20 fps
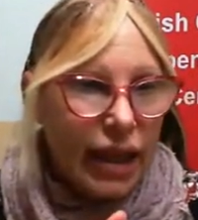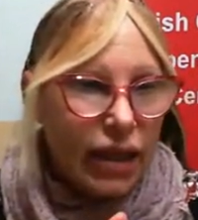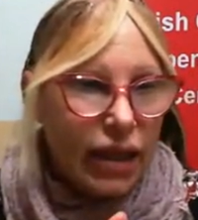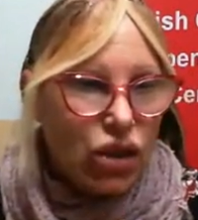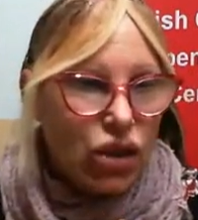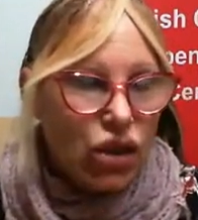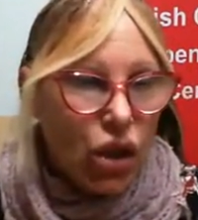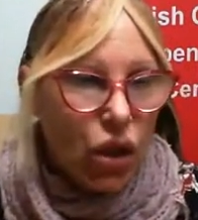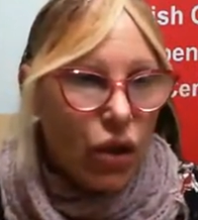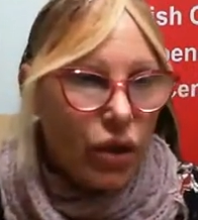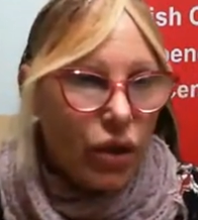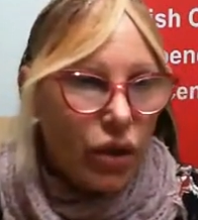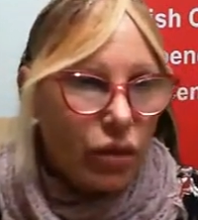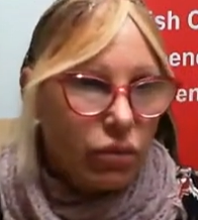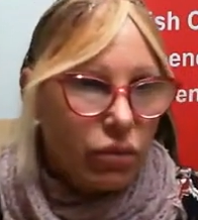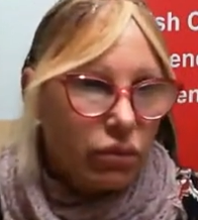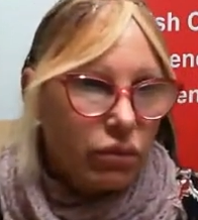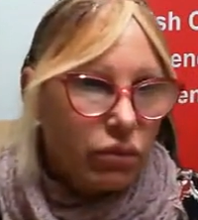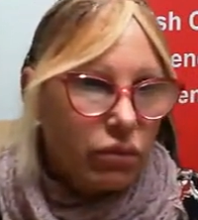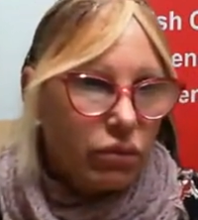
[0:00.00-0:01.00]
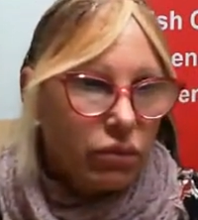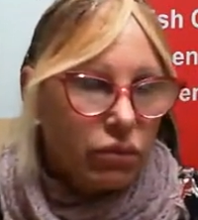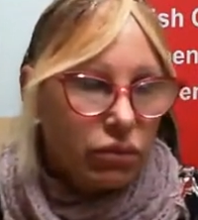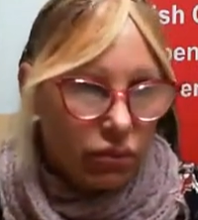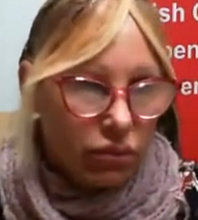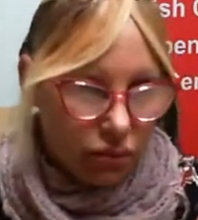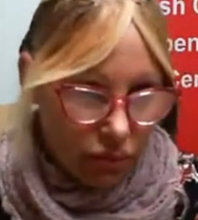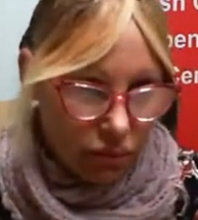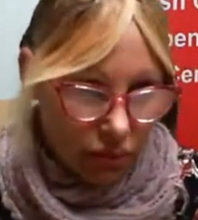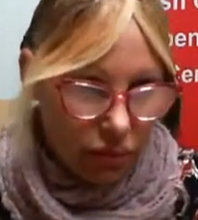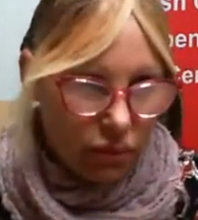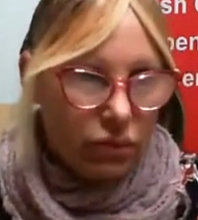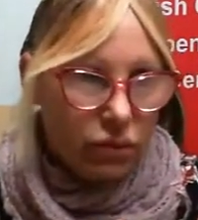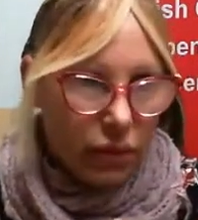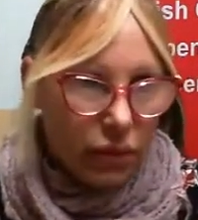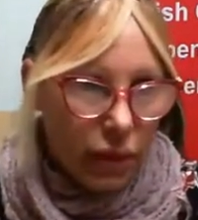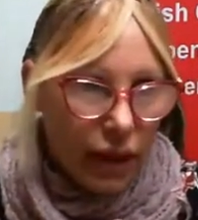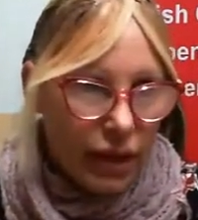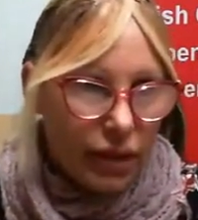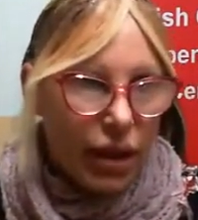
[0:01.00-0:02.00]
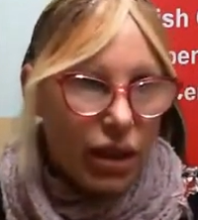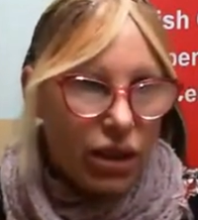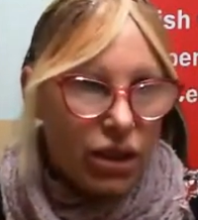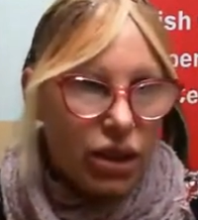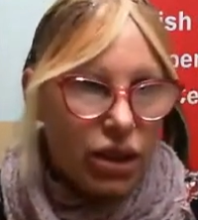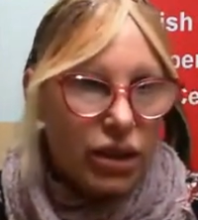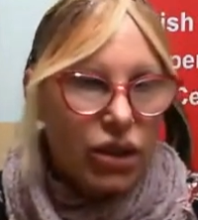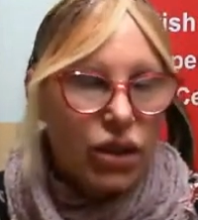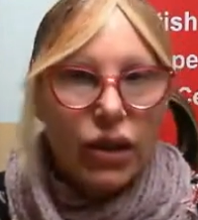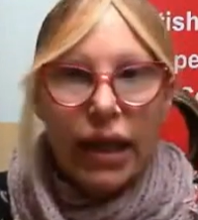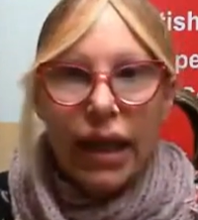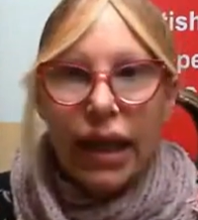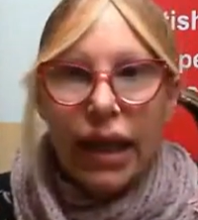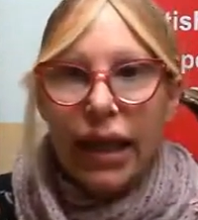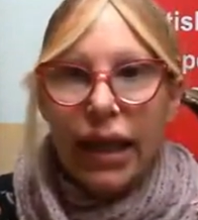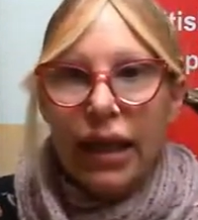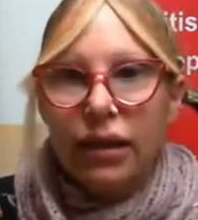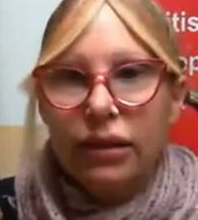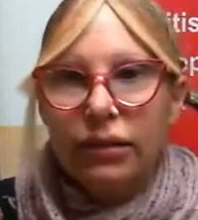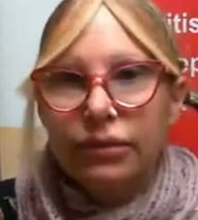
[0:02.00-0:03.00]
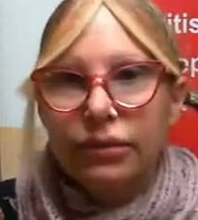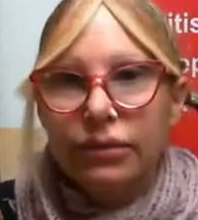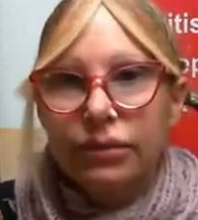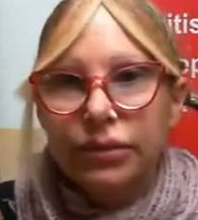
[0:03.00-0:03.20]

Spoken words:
and show them as much as you can.